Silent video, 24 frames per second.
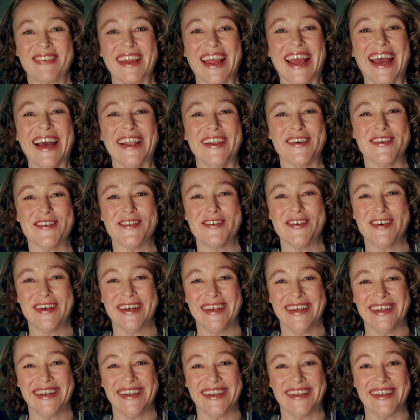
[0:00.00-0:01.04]
Hello.
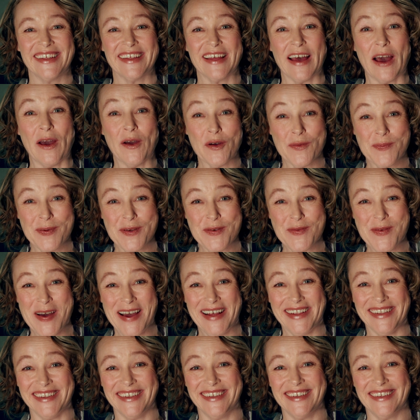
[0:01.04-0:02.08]
I hope you're
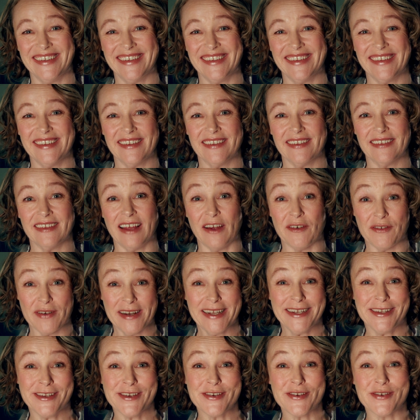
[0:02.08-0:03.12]
well. I
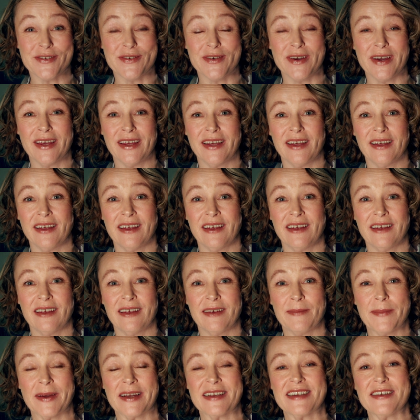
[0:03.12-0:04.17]
really do.
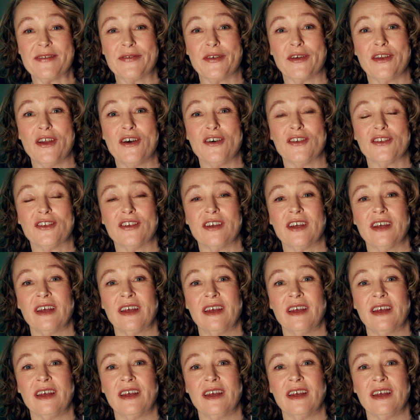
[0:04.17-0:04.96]
Because if you're not,